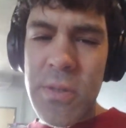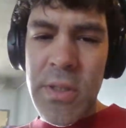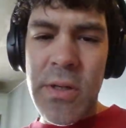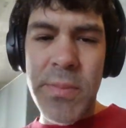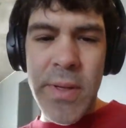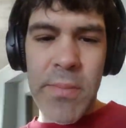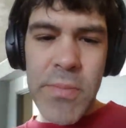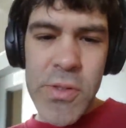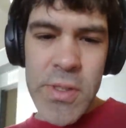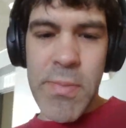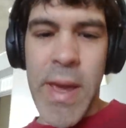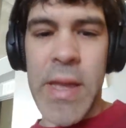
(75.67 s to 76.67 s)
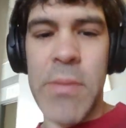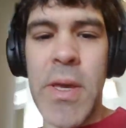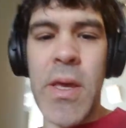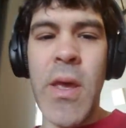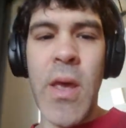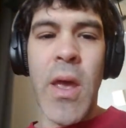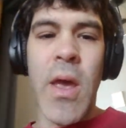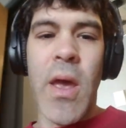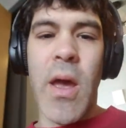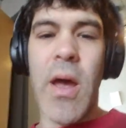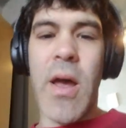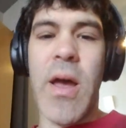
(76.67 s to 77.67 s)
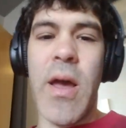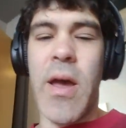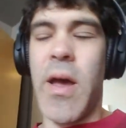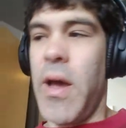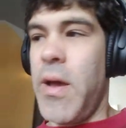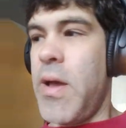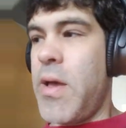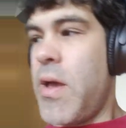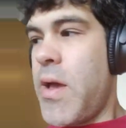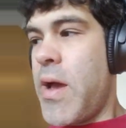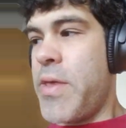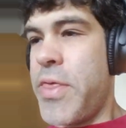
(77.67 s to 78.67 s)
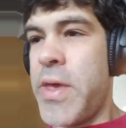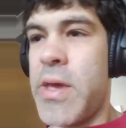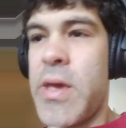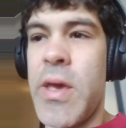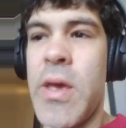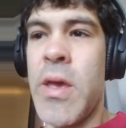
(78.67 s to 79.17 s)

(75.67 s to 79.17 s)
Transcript: a little bit music monument uh, i think